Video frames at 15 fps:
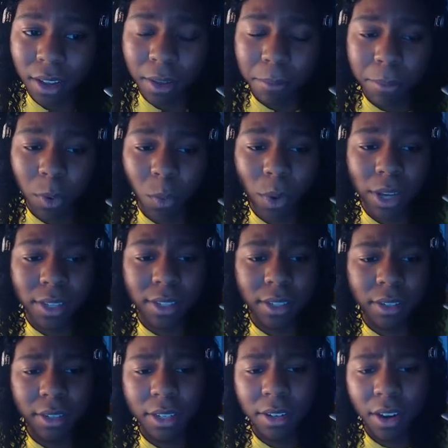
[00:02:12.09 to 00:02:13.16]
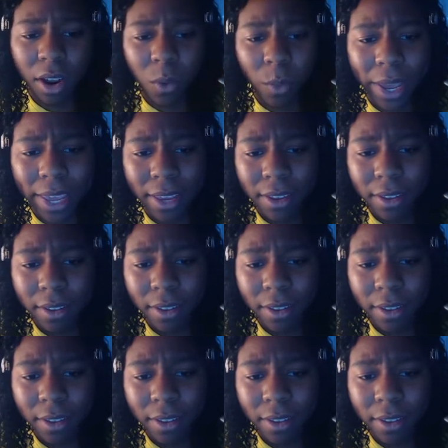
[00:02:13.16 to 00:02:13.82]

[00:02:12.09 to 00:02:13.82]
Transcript: but one still did not wake.